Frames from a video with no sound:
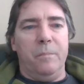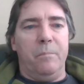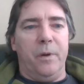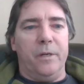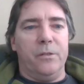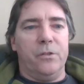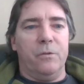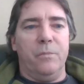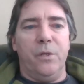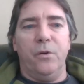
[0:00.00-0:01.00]
buds
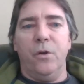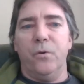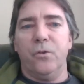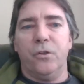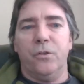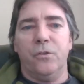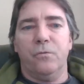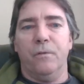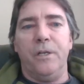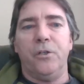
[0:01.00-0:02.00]
are mere notions
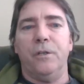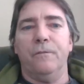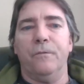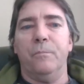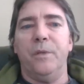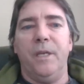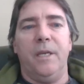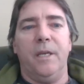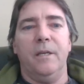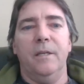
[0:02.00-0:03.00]
reaching for
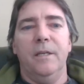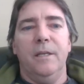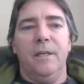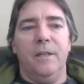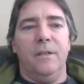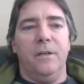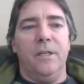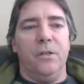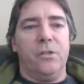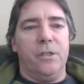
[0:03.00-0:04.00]
being, in their
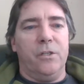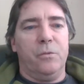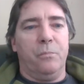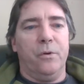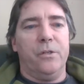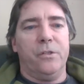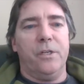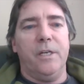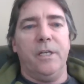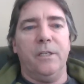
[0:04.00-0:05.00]
innocence
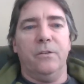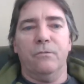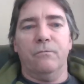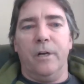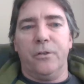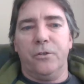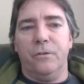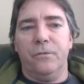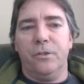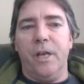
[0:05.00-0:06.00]
preceding the rush
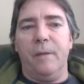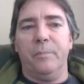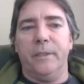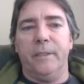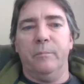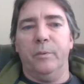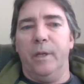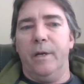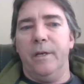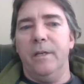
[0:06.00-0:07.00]
of sapling
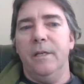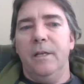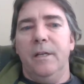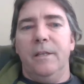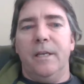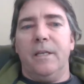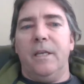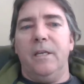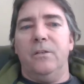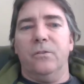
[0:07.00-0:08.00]
blood that
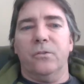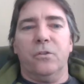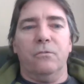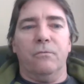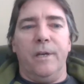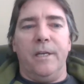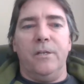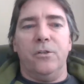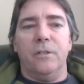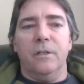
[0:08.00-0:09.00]
kindles the
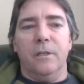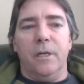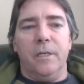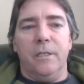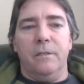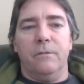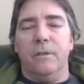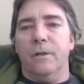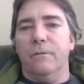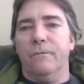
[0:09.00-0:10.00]
rage and gluttony of an
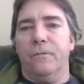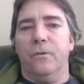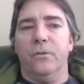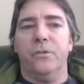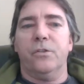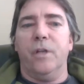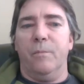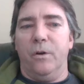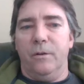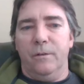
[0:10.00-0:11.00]
unfurled summer.